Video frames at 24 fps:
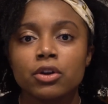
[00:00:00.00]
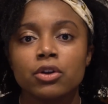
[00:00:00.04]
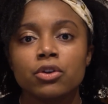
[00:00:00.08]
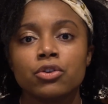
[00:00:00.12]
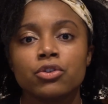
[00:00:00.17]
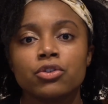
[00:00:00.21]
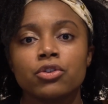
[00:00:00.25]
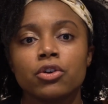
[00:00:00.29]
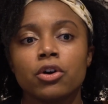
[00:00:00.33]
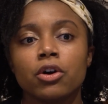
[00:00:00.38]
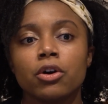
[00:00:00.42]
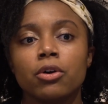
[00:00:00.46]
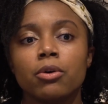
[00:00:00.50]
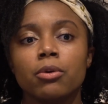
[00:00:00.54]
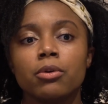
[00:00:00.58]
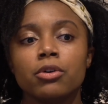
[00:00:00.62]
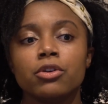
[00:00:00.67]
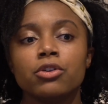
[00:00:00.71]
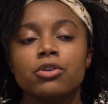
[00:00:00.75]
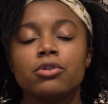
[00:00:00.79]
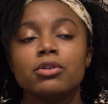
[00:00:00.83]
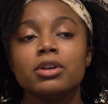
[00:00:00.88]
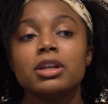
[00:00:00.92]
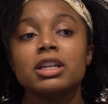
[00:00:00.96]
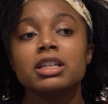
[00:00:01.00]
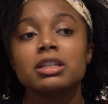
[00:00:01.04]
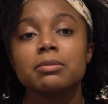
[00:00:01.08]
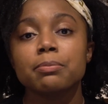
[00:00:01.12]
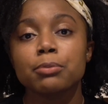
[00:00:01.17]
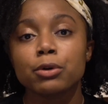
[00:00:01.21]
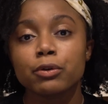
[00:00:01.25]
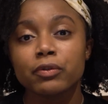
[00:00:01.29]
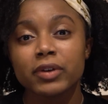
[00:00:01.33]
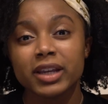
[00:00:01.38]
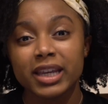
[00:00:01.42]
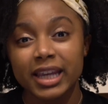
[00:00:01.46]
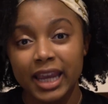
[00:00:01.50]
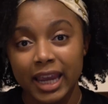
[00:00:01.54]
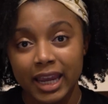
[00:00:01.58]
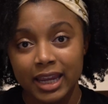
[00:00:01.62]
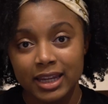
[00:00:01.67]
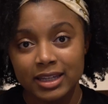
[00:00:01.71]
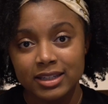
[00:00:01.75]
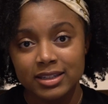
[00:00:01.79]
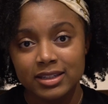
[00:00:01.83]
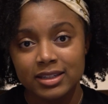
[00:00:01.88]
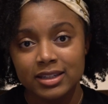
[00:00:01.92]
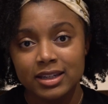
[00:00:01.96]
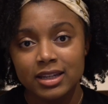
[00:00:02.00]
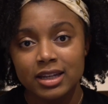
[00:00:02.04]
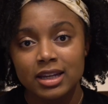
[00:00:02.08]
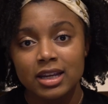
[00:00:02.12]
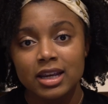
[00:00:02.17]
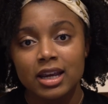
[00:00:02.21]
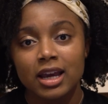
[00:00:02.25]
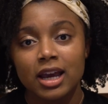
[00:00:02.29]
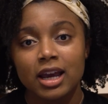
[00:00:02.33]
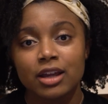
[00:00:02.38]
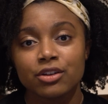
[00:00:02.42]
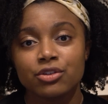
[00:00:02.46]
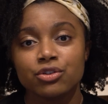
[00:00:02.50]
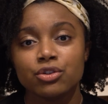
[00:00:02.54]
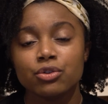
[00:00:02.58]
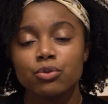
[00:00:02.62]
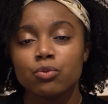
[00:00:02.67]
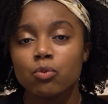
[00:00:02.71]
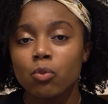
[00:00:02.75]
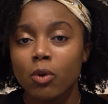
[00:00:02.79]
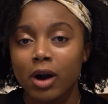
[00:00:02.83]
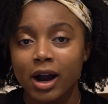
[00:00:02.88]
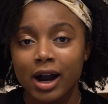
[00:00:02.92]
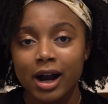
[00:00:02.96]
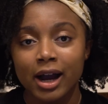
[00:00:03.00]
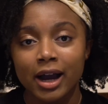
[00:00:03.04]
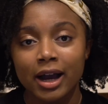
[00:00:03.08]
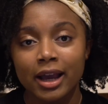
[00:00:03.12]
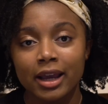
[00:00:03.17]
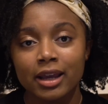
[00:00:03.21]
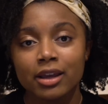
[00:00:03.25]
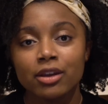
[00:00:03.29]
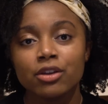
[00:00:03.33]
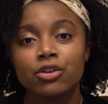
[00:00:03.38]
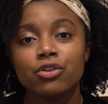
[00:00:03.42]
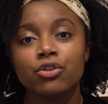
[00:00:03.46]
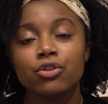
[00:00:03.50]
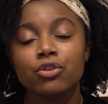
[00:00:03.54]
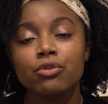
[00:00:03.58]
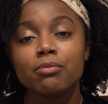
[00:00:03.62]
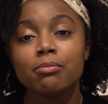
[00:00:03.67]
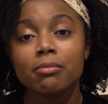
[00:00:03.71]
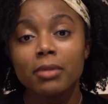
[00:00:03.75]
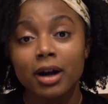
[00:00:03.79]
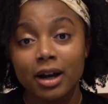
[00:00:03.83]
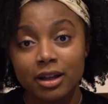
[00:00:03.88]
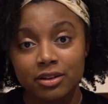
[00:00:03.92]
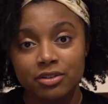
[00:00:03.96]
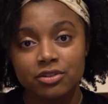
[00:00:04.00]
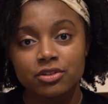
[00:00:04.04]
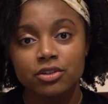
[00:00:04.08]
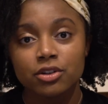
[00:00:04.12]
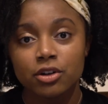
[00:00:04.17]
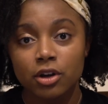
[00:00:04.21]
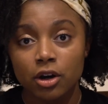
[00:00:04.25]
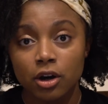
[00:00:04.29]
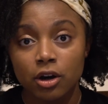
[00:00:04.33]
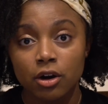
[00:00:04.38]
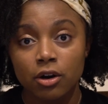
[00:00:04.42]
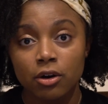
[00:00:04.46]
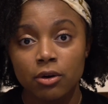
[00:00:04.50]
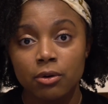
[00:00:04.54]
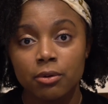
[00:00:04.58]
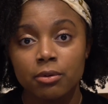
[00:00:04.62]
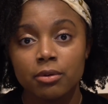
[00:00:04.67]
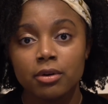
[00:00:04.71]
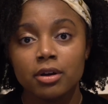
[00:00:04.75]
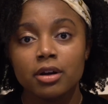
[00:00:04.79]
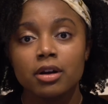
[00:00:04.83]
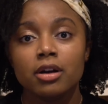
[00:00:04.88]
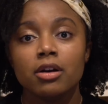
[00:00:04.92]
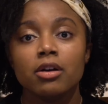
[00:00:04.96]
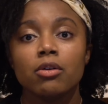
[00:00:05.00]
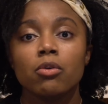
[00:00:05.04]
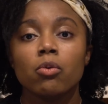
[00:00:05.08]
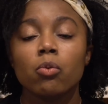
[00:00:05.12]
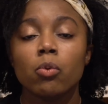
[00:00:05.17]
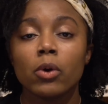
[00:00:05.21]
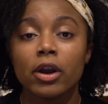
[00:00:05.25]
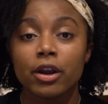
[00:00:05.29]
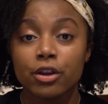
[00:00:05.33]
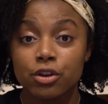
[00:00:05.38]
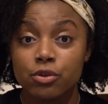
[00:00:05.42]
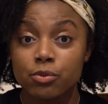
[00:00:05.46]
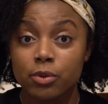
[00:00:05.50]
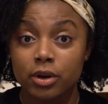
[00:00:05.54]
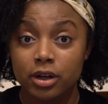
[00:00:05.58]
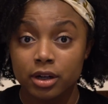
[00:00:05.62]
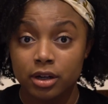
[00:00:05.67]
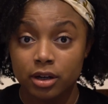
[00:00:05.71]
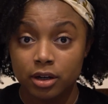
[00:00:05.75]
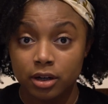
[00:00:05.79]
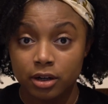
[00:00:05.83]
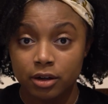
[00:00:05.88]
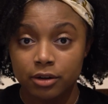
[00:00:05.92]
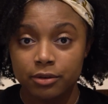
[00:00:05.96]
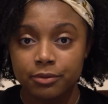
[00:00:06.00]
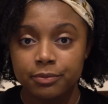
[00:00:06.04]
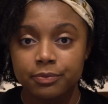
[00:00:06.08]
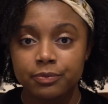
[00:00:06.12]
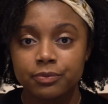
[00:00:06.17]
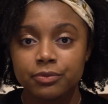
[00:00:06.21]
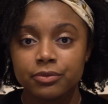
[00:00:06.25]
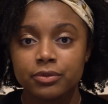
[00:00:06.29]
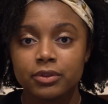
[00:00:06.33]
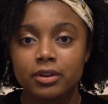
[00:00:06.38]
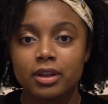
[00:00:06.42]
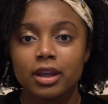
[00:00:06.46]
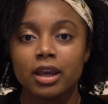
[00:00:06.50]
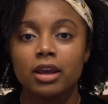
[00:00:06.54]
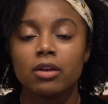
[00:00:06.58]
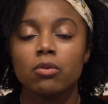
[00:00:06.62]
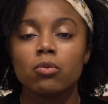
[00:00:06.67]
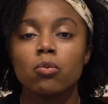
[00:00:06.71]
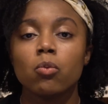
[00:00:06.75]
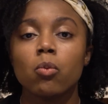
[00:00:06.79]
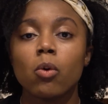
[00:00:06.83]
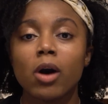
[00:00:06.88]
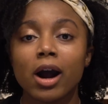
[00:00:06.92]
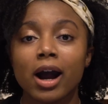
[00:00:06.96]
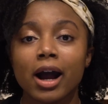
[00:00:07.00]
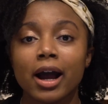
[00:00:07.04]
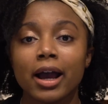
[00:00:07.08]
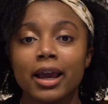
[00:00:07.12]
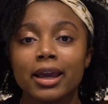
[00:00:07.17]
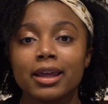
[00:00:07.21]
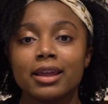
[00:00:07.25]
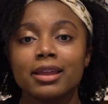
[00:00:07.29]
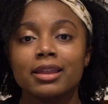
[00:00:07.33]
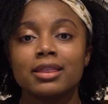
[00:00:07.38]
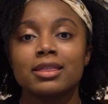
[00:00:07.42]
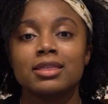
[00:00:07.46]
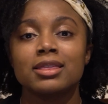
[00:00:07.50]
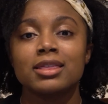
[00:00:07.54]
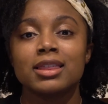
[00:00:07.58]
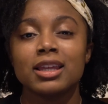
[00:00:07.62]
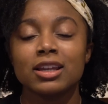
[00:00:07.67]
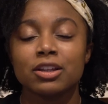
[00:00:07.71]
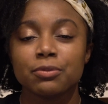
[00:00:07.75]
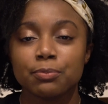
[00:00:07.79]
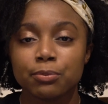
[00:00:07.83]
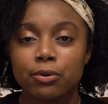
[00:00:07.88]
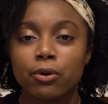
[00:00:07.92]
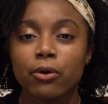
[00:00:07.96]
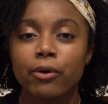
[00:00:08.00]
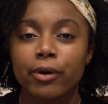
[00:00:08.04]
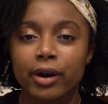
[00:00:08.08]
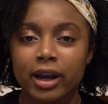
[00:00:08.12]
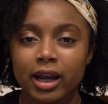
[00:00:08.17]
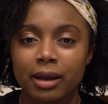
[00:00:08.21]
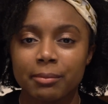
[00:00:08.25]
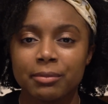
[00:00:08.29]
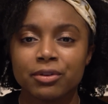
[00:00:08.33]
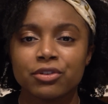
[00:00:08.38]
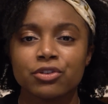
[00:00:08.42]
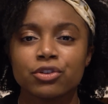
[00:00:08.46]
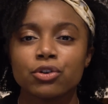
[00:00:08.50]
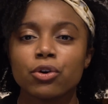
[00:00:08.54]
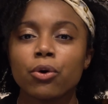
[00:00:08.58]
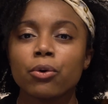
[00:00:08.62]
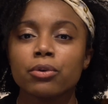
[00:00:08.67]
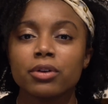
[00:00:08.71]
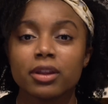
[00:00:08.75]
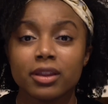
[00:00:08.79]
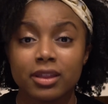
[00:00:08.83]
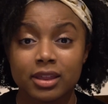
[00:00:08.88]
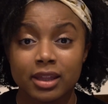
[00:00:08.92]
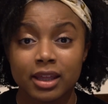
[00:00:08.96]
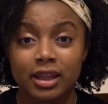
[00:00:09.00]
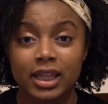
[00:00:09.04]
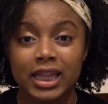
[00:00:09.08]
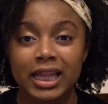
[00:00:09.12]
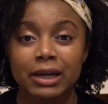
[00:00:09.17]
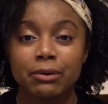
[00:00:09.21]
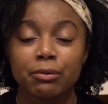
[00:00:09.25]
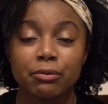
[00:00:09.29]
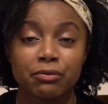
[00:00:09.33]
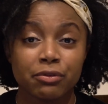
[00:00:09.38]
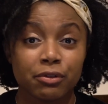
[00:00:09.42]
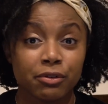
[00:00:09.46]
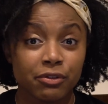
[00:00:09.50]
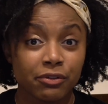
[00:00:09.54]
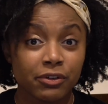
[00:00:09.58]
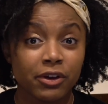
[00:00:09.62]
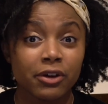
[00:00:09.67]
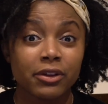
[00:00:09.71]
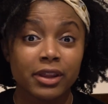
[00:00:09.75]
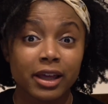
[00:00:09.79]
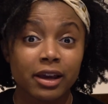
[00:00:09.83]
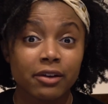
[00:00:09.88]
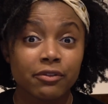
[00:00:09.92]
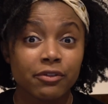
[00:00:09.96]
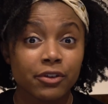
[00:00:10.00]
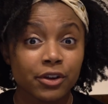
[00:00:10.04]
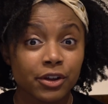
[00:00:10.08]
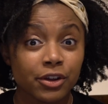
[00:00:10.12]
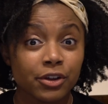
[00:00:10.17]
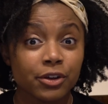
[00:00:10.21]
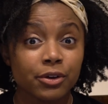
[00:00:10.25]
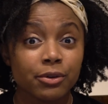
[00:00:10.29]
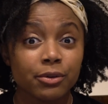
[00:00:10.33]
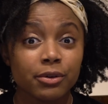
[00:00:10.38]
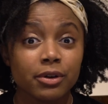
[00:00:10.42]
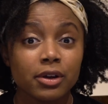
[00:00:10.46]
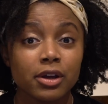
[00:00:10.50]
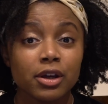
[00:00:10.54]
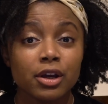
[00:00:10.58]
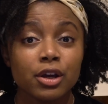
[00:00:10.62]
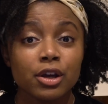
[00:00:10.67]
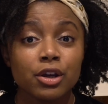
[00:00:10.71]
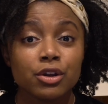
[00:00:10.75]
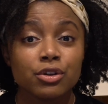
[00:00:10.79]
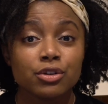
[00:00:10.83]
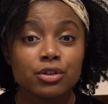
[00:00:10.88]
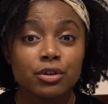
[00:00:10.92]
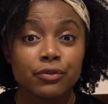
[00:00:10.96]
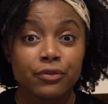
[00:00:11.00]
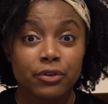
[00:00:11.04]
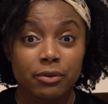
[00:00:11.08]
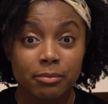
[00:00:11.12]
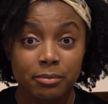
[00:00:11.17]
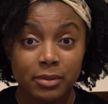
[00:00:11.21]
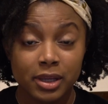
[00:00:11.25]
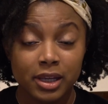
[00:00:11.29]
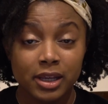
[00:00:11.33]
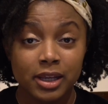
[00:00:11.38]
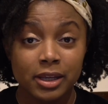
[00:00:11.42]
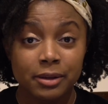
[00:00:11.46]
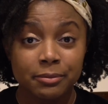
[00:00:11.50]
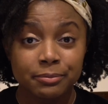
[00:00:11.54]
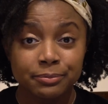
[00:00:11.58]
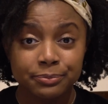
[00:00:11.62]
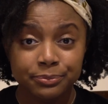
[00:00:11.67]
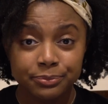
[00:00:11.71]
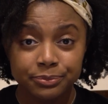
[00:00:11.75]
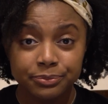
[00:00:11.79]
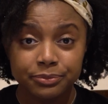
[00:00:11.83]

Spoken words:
So you need to prove a case as to why you must go where you want to go and why this program is the only thing that will fulfill that for you. So for me,